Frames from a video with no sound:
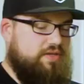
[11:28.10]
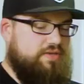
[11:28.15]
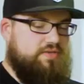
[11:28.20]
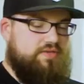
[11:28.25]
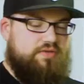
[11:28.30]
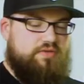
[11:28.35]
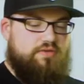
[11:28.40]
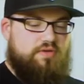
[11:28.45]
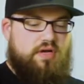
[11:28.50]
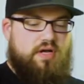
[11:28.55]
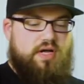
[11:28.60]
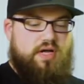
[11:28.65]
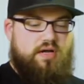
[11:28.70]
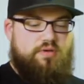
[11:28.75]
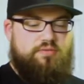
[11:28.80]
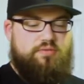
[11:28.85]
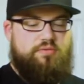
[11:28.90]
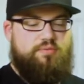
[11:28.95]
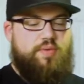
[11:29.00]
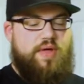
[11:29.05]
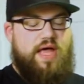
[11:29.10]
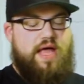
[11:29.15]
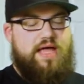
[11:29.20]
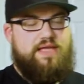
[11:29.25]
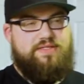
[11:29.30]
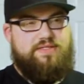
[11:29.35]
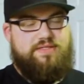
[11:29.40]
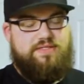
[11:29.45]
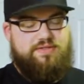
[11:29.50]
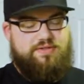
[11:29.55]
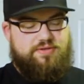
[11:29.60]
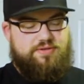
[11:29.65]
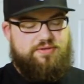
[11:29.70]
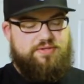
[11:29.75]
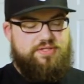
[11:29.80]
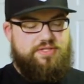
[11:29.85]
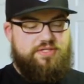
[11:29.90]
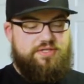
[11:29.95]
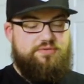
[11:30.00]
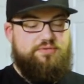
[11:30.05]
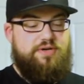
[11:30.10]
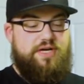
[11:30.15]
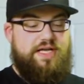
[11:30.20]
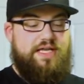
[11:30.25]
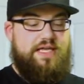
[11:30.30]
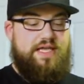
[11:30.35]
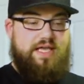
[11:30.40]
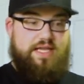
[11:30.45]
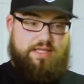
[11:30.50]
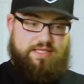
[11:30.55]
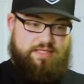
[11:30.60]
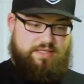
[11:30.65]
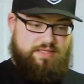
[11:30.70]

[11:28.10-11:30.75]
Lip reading: So I will pass the turn to you again.